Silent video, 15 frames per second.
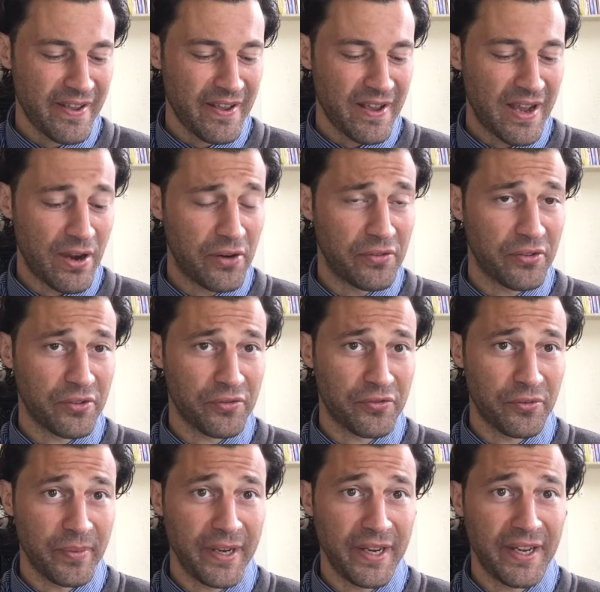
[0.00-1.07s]
However, for
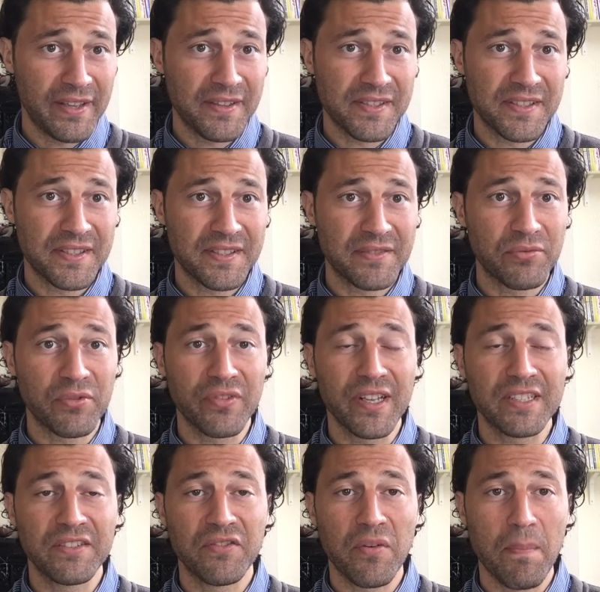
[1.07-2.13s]
me, and this is
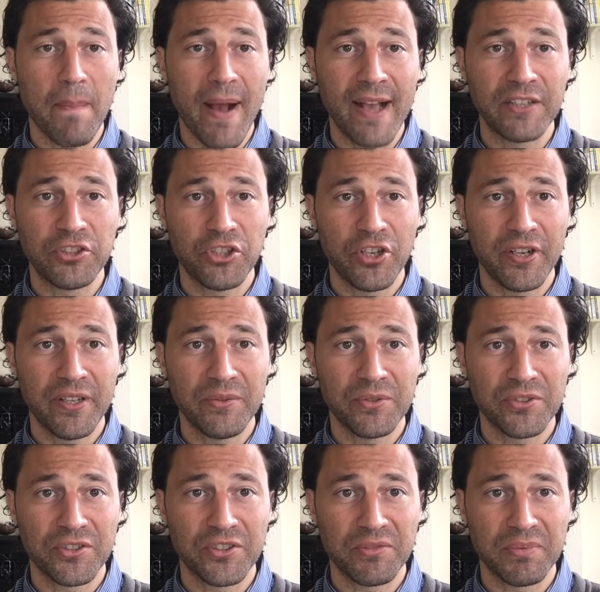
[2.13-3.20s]
reflective of my journey,
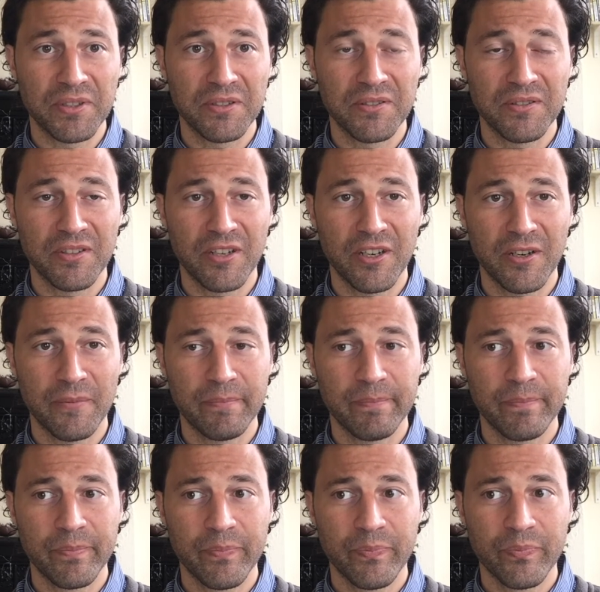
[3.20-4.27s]
which has been... Um,
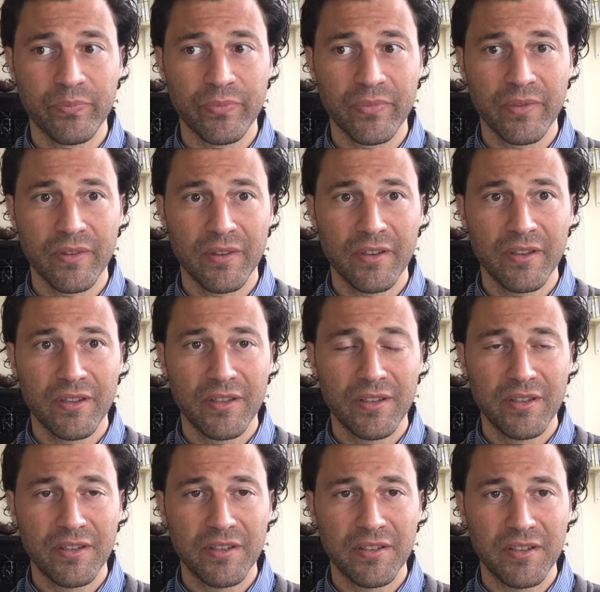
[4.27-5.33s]

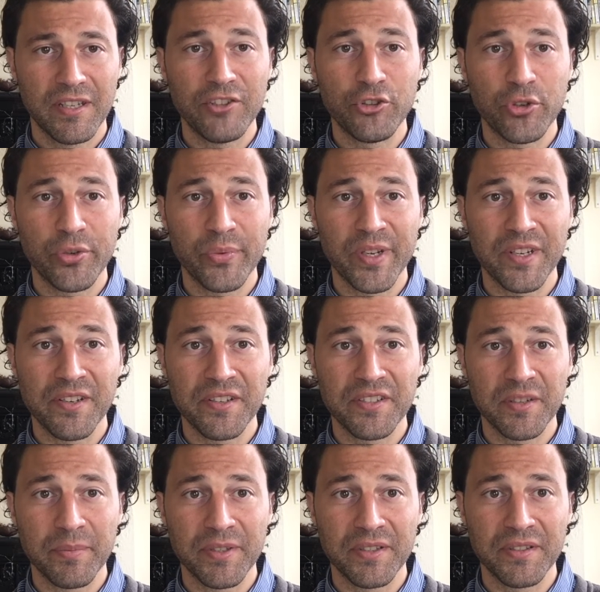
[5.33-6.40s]
injury-ridden, as
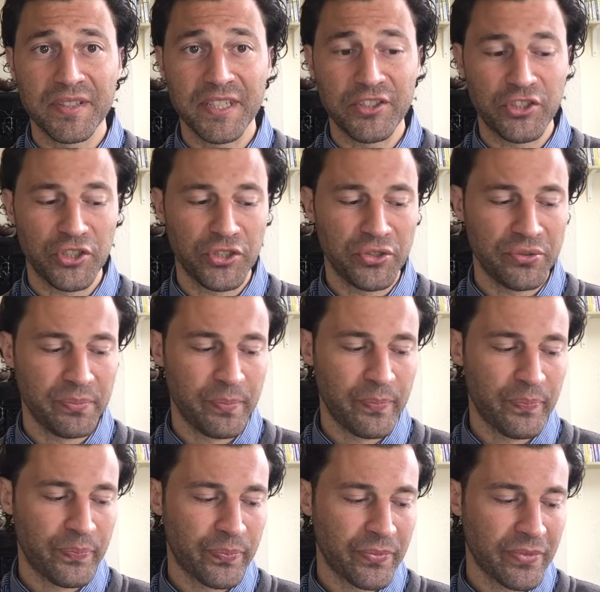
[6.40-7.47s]
I've been teaching you,
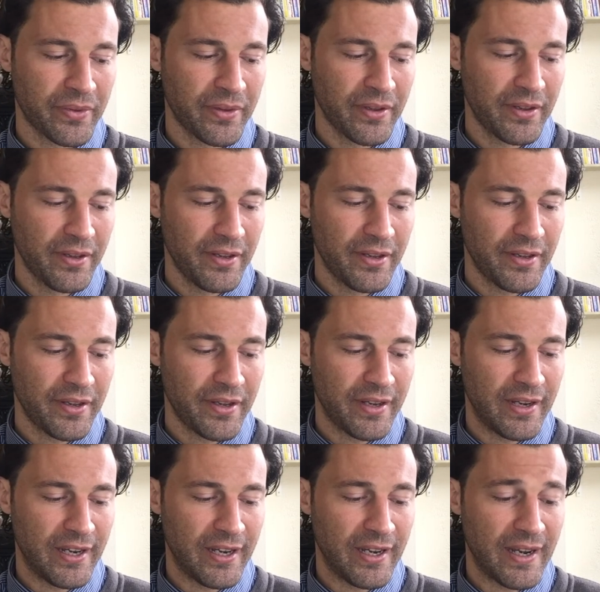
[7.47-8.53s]

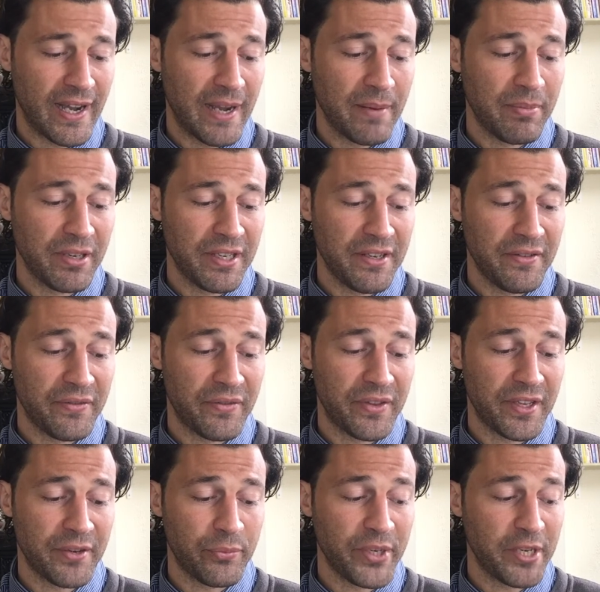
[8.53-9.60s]
uh, I believe
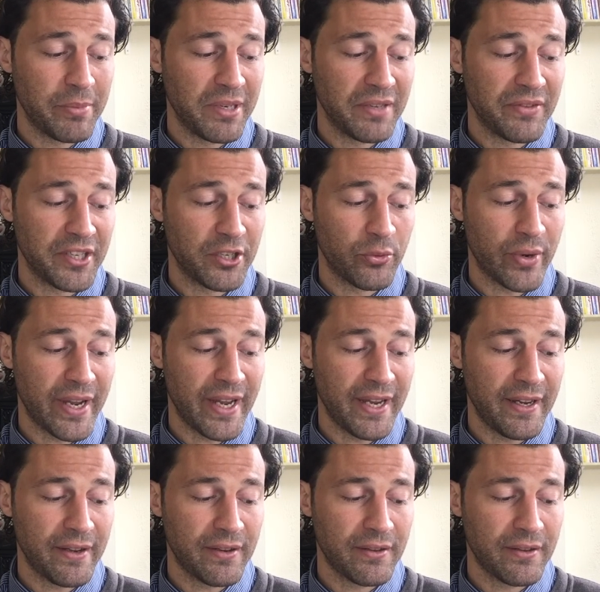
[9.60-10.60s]
that we could be living in a way